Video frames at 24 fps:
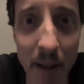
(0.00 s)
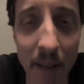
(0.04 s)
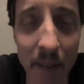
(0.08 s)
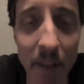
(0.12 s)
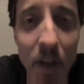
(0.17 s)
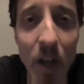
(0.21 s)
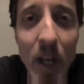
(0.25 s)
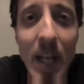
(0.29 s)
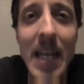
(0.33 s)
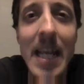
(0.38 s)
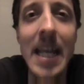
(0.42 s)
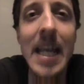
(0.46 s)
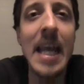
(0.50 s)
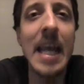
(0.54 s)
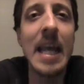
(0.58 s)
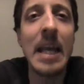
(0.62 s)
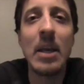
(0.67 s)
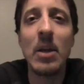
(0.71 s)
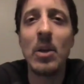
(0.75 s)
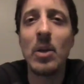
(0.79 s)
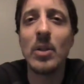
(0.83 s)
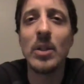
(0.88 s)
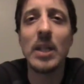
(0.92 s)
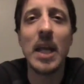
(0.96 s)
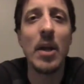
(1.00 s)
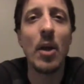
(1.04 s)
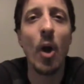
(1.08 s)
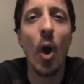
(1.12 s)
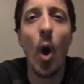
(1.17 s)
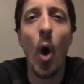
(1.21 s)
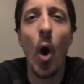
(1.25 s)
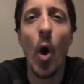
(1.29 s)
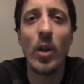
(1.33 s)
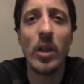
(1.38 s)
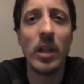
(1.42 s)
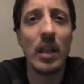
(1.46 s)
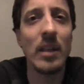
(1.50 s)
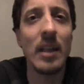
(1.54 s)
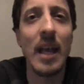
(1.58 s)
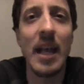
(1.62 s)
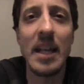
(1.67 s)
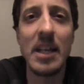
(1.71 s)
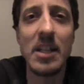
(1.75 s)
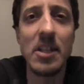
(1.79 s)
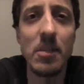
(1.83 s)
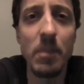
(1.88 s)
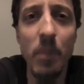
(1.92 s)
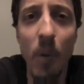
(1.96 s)
They're getting killed in all the
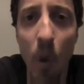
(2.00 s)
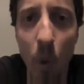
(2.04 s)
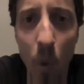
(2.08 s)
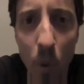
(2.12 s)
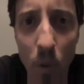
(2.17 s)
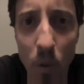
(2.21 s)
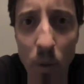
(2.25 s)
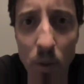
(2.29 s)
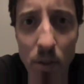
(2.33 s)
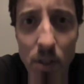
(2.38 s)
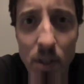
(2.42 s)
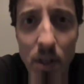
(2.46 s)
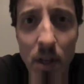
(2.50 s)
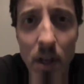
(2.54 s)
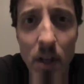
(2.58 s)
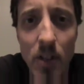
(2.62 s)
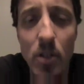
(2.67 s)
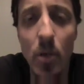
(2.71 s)
latest polls.